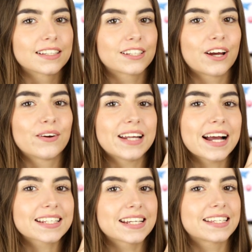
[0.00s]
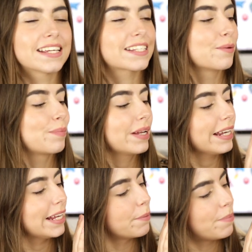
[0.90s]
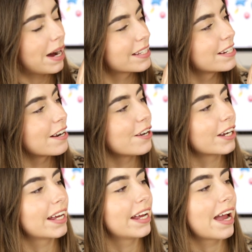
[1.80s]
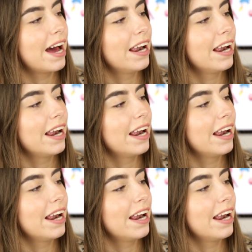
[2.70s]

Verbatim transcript: So next is this completely battered looking